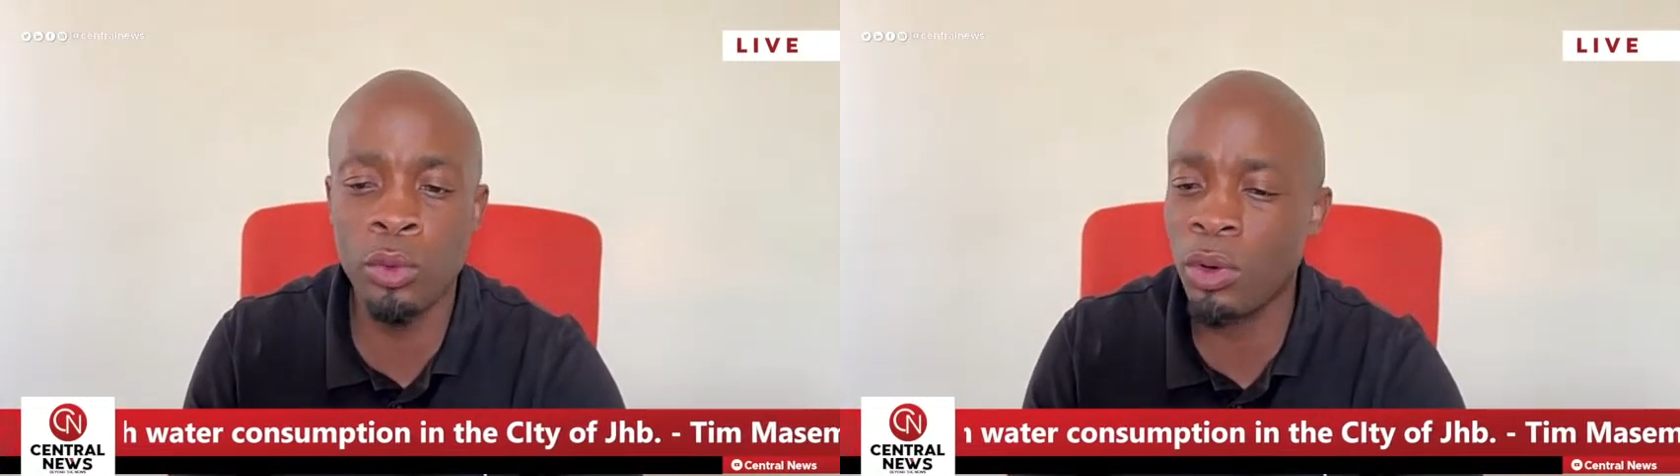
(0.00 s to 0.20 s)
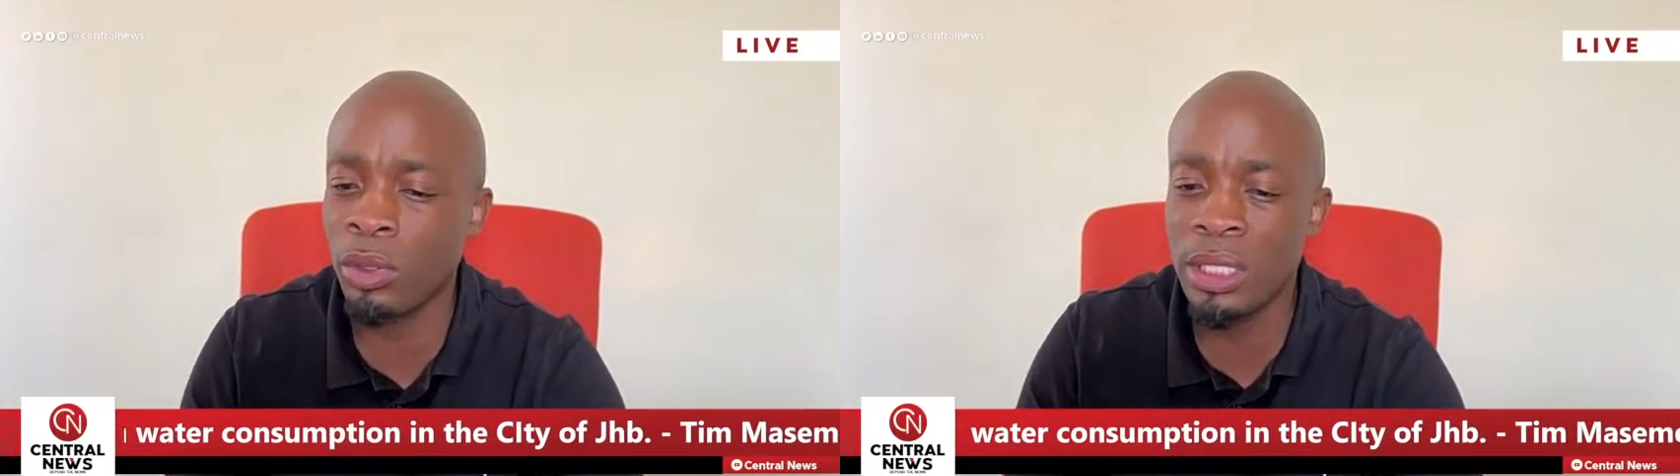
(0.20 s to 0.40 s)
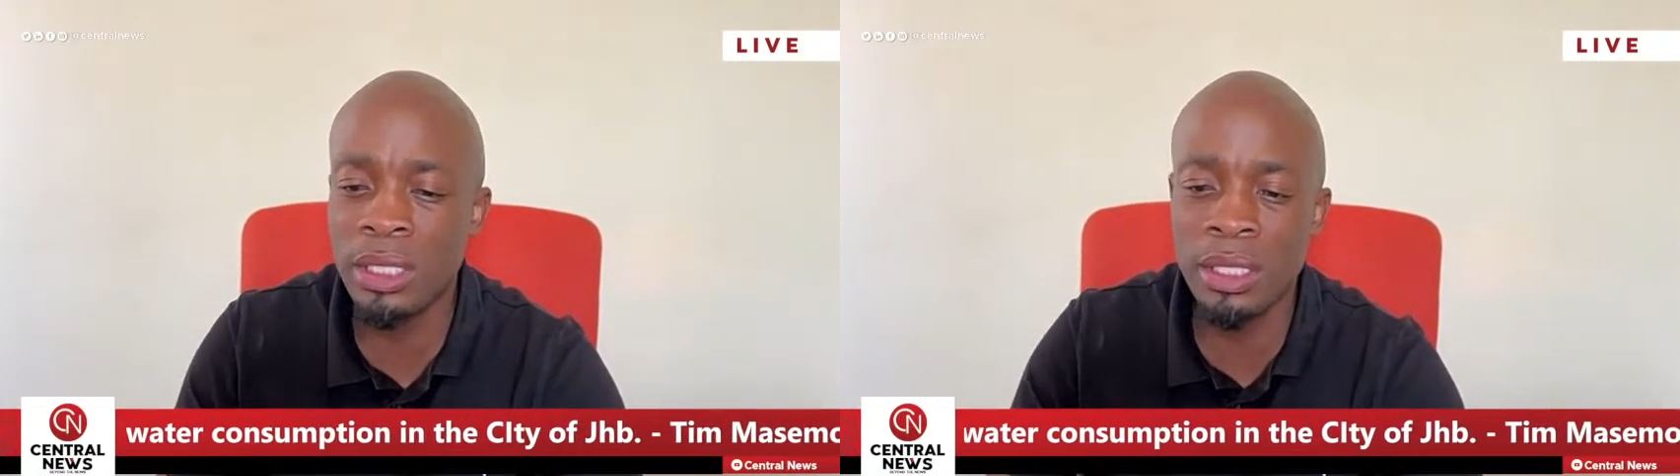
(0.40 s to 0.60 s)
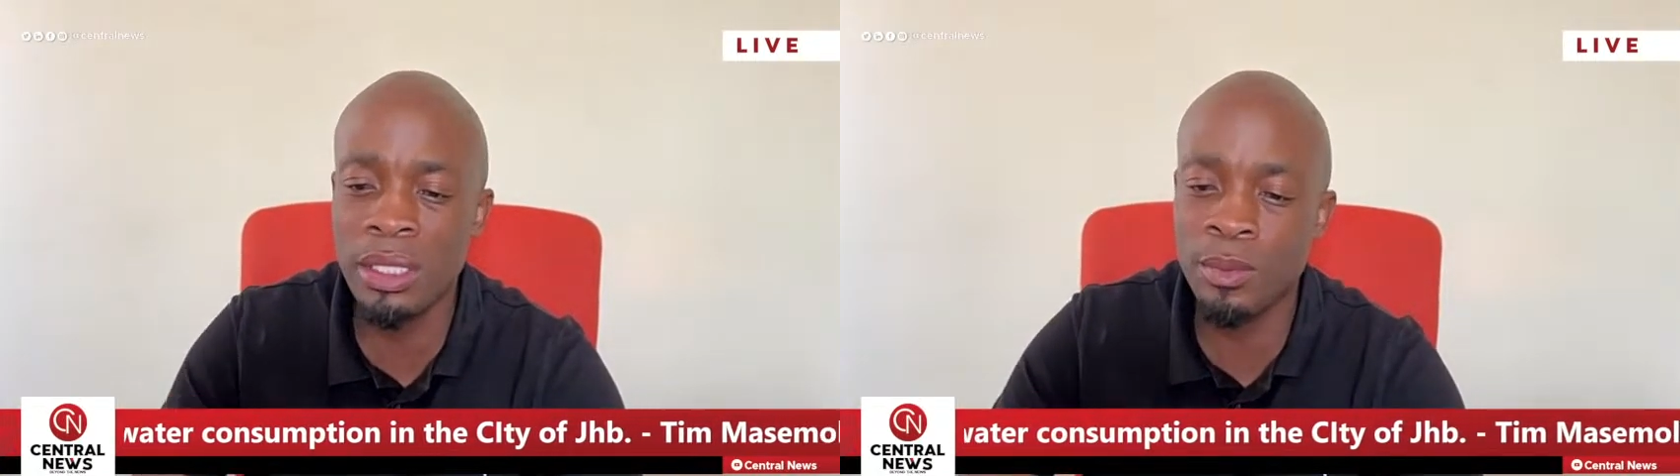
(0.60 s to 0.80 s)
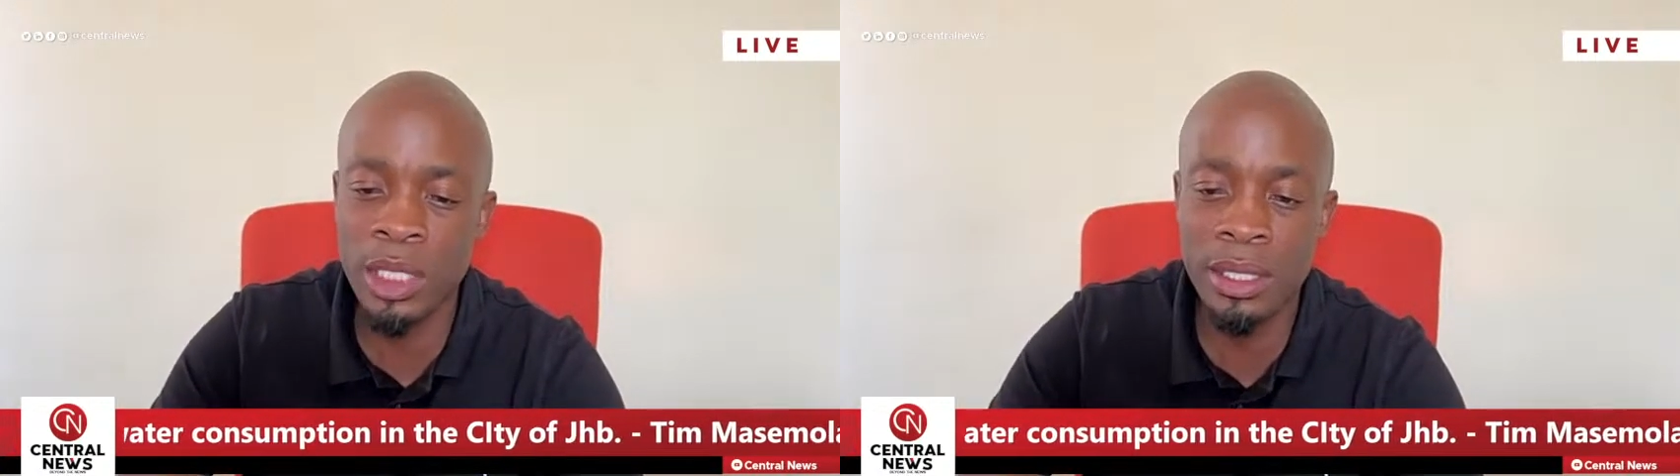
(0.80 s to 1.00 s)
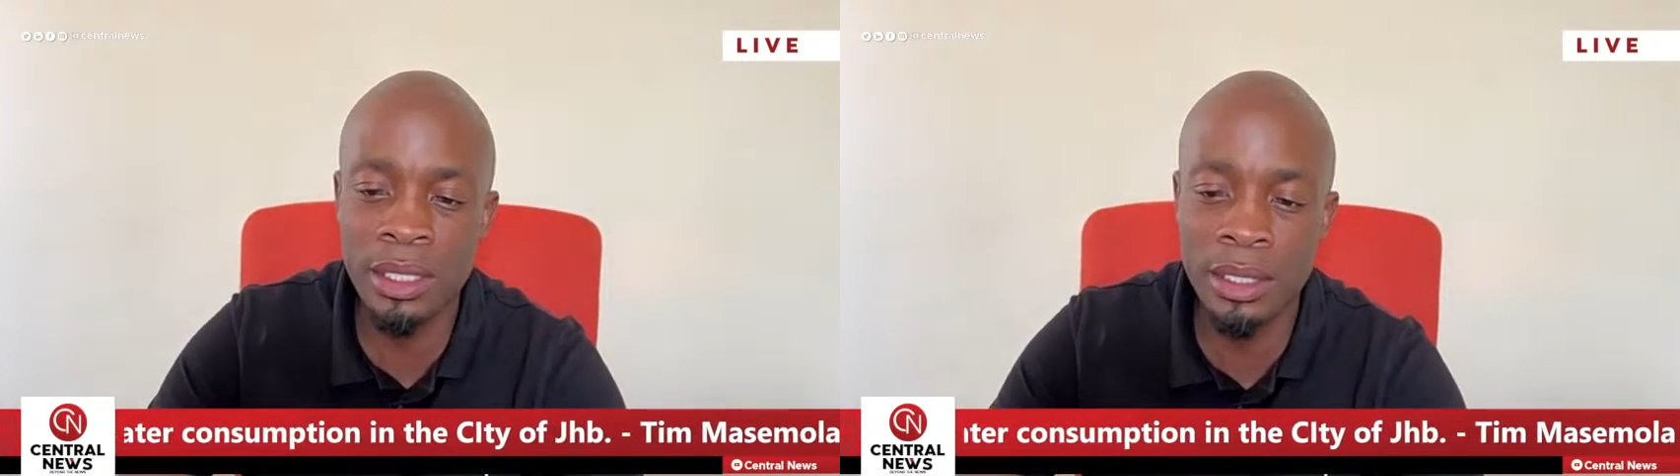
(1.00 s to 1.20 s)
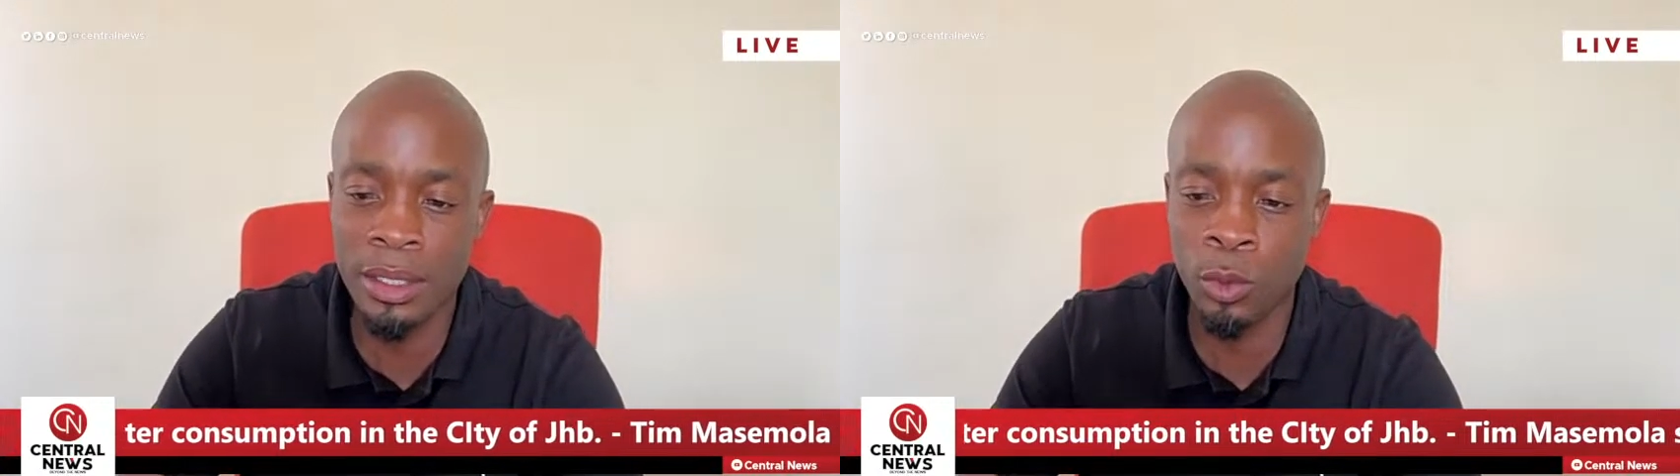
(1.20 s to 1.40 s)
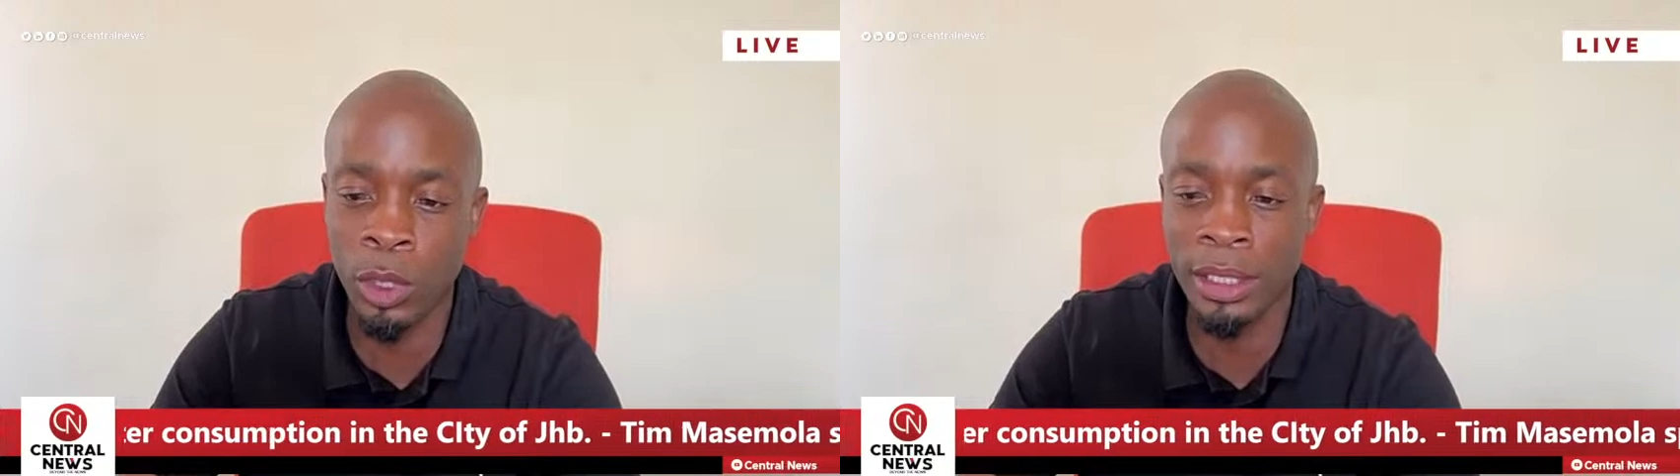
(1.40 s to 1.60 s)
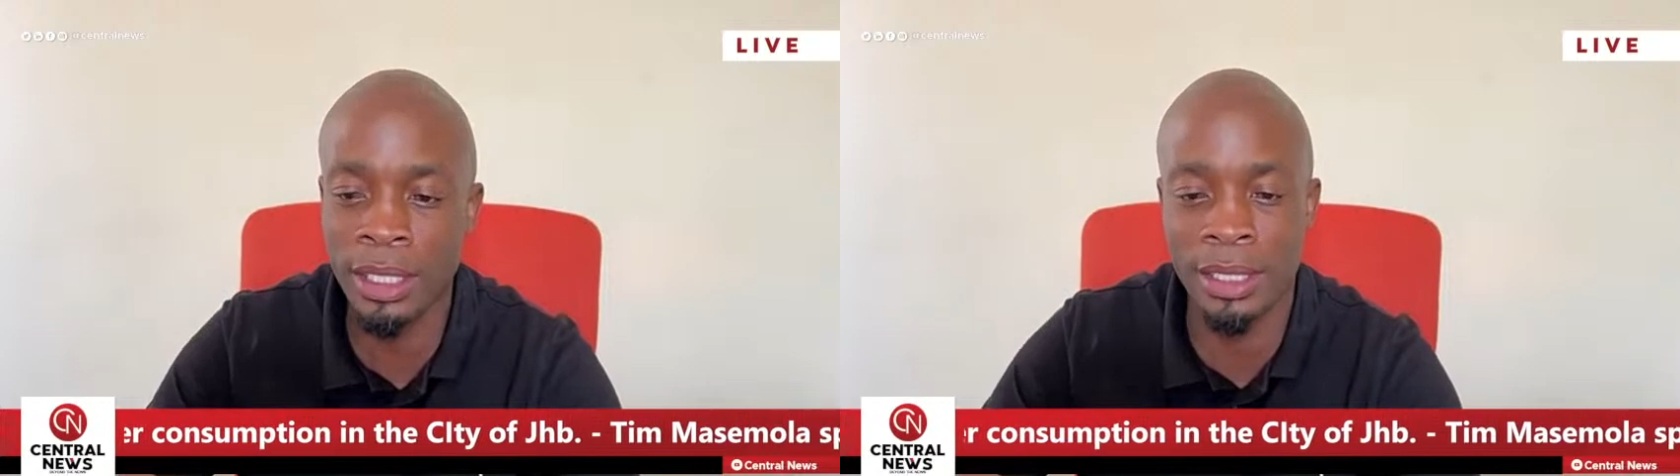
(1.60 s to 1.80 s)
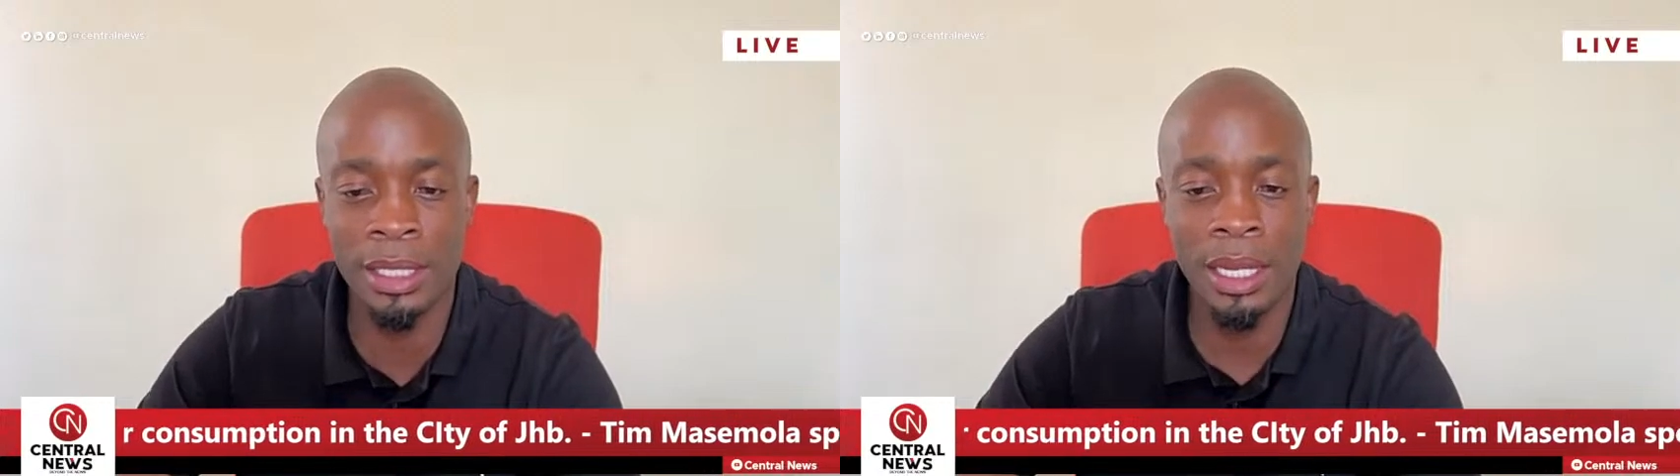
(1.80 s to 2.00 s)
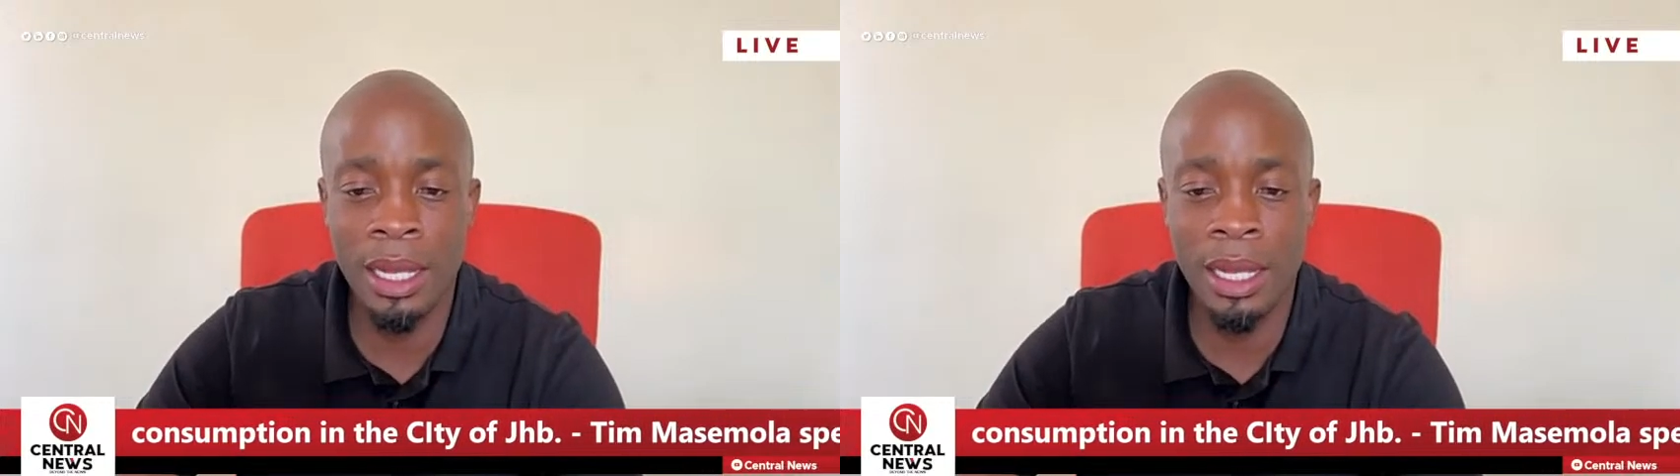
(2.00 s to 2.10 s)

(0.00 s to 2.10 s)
we only see these messages when there's